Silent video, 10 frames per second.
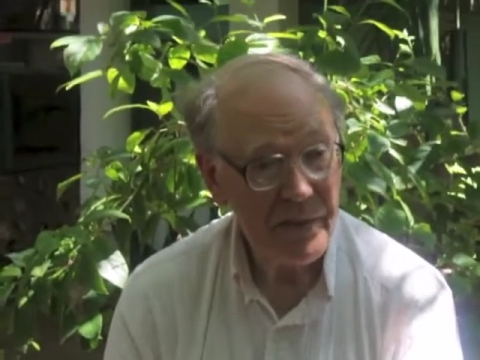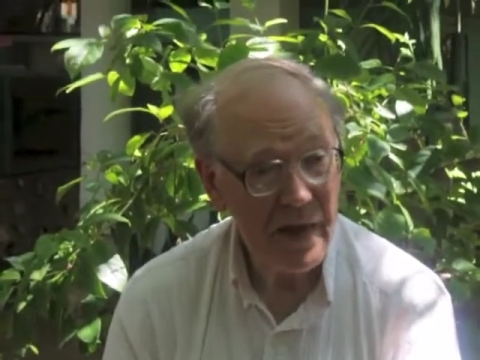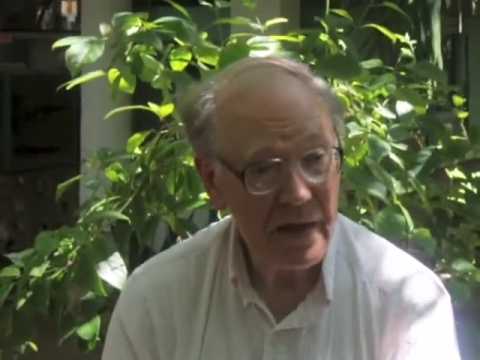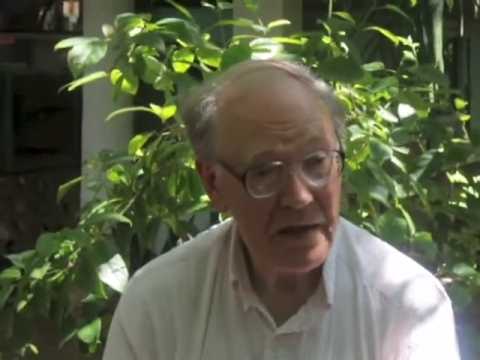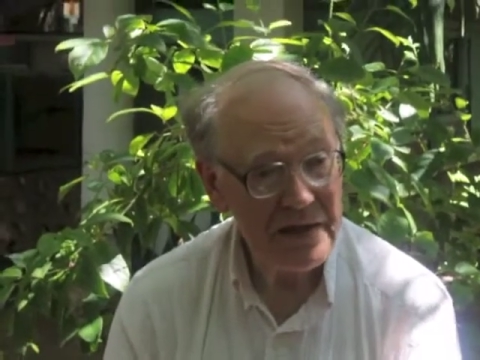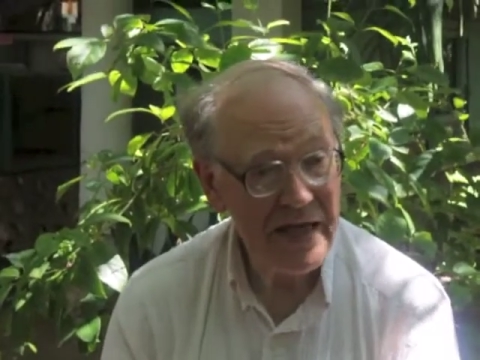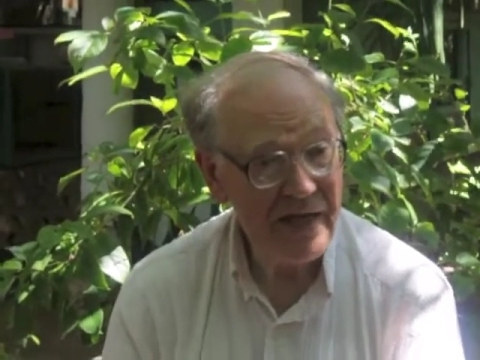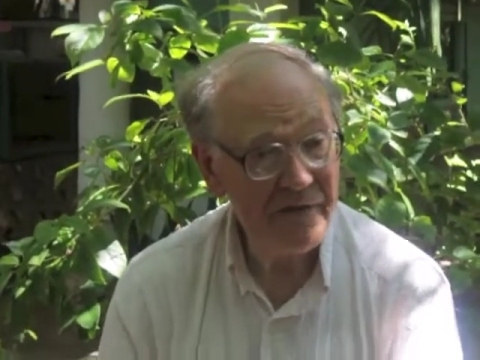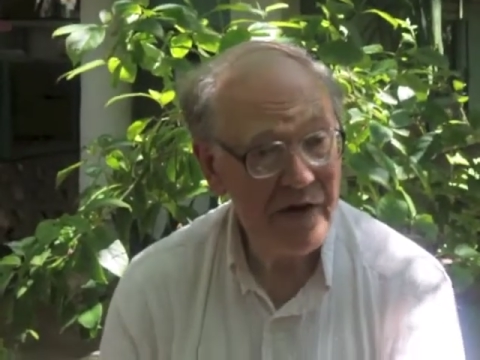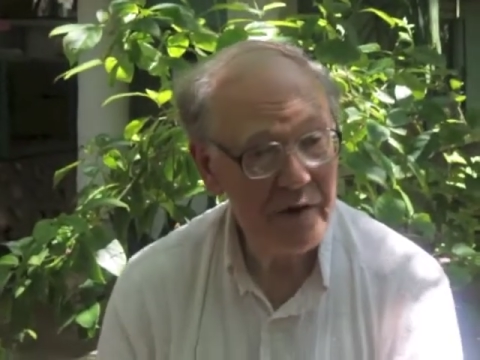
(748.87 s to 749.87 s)
uh,
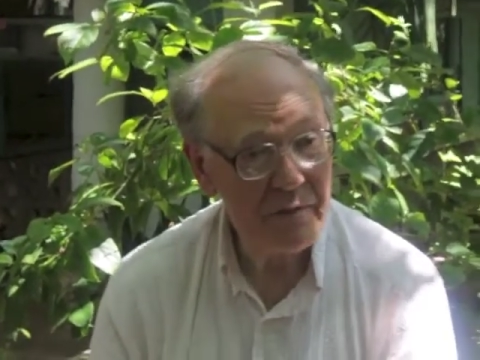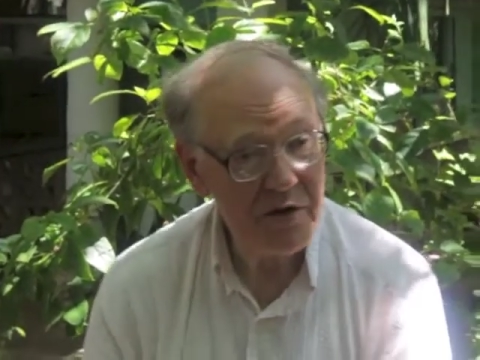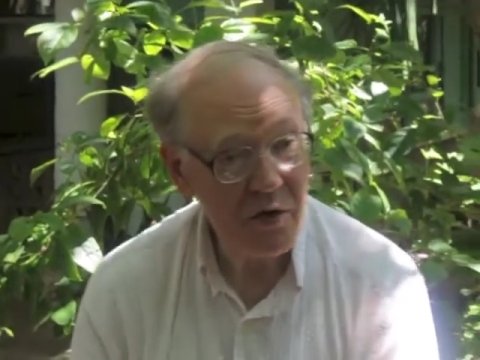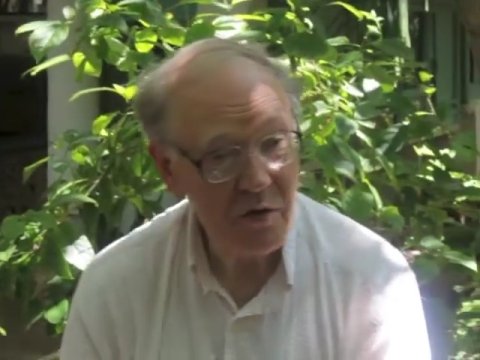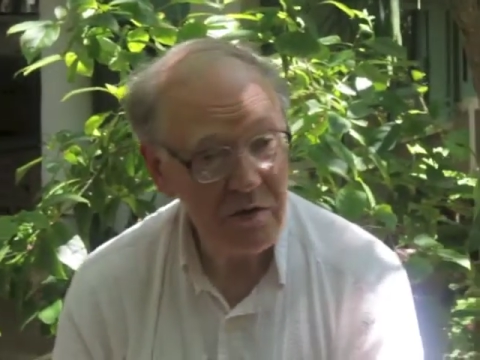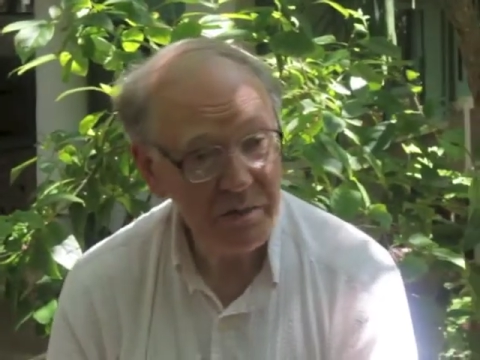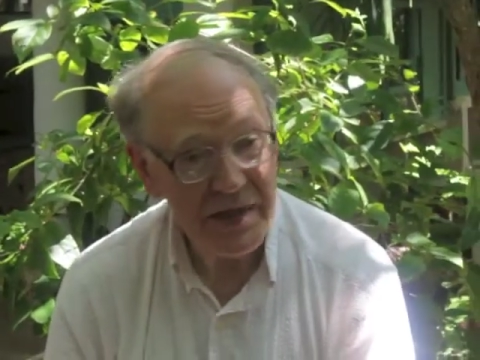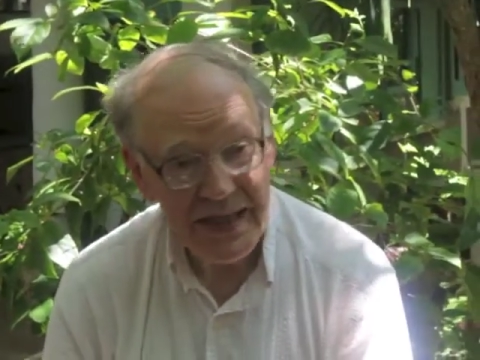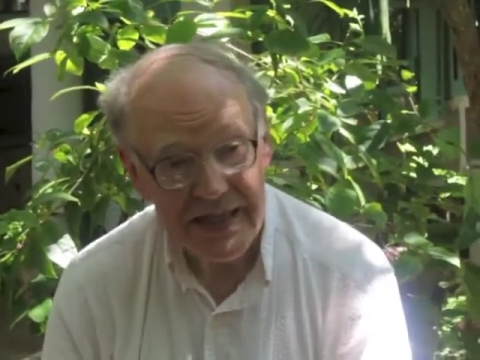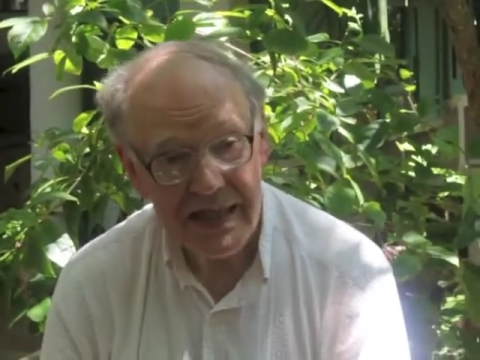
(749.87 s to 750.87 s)
snake venoms cause
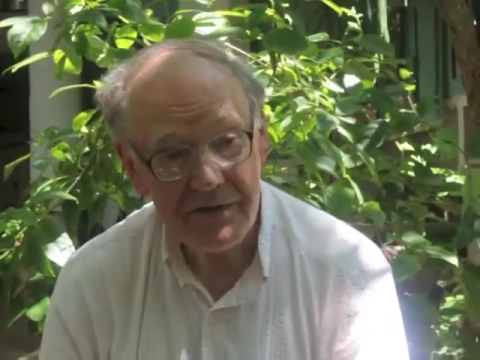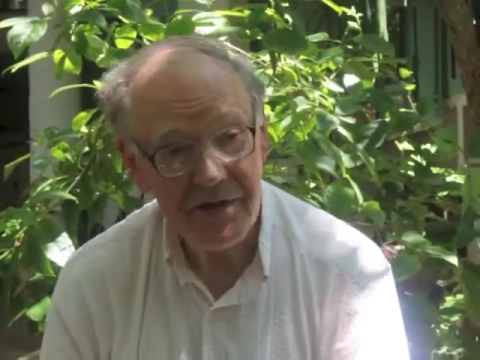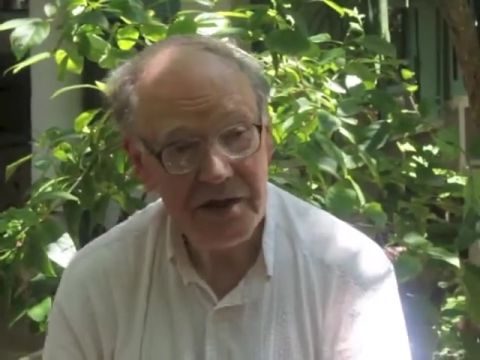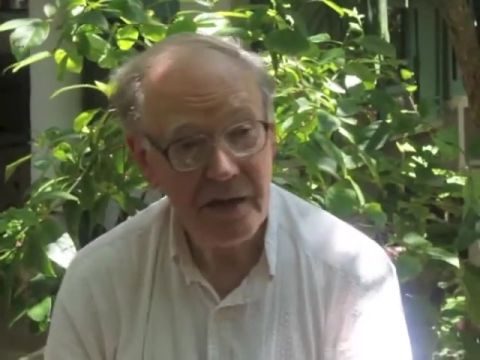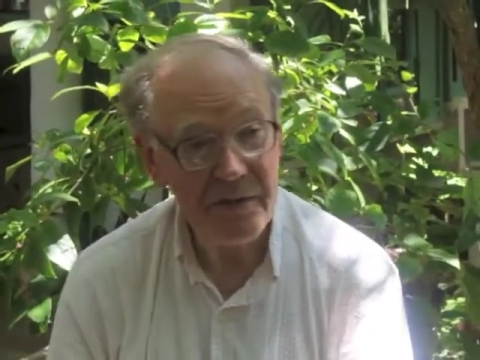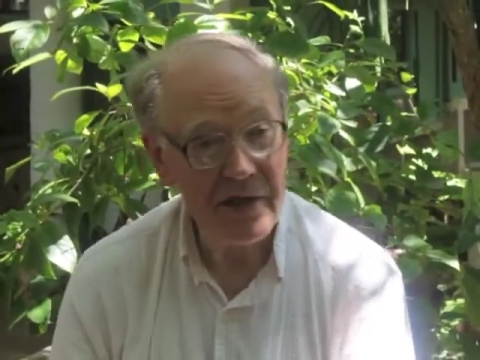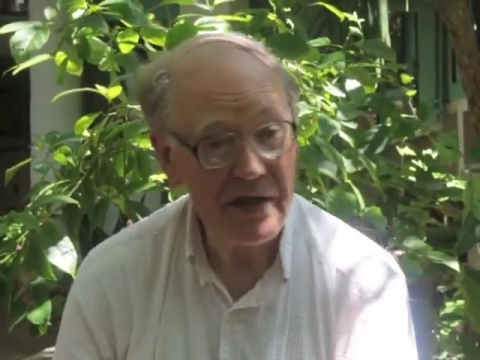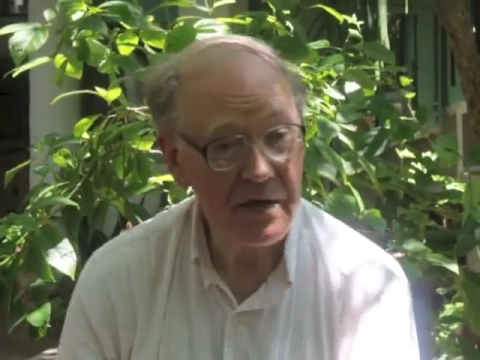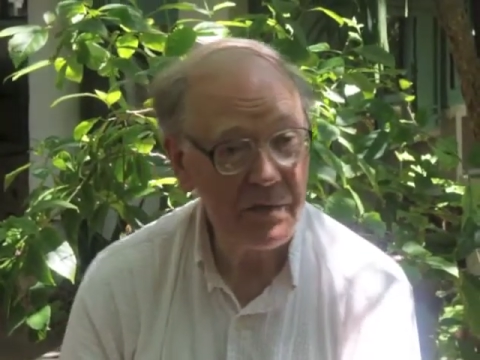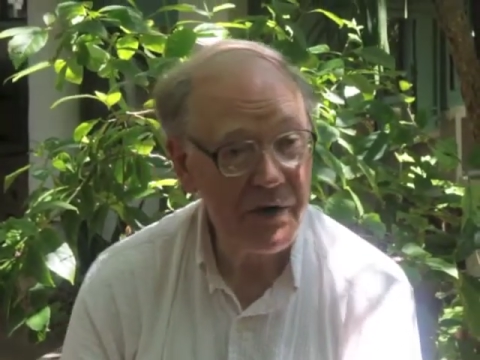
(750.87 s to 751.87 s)
bleeding, for example,
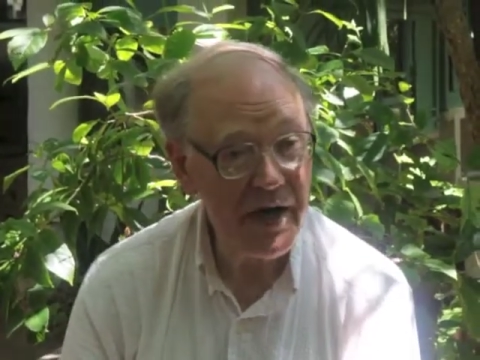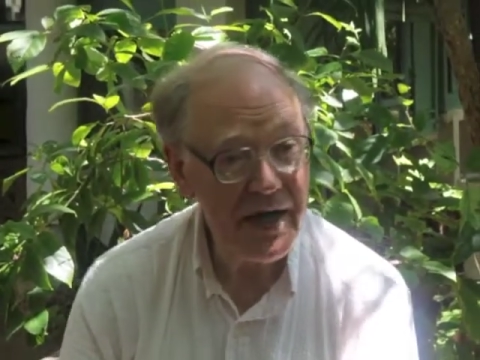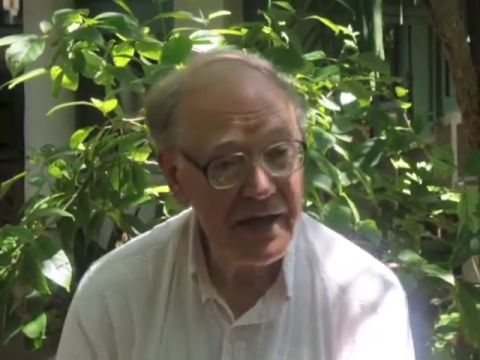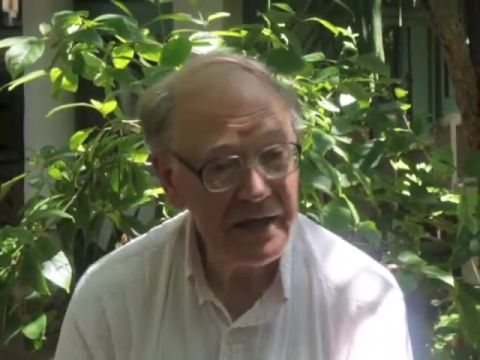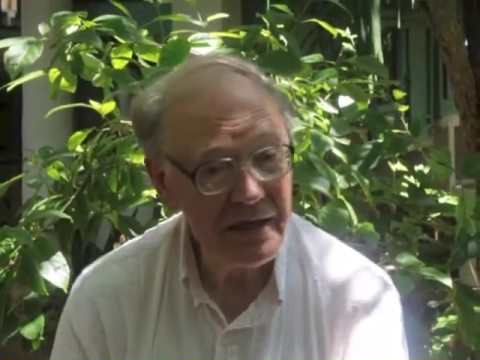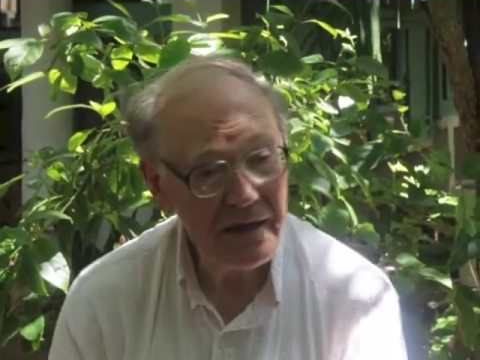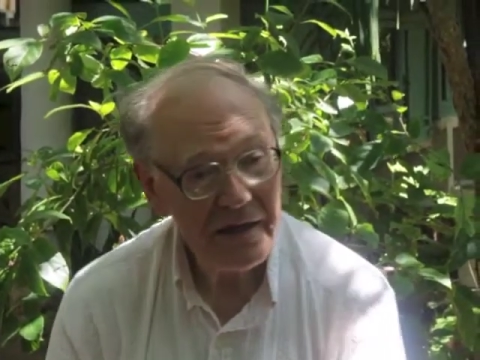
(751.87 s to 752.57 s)
into the brain.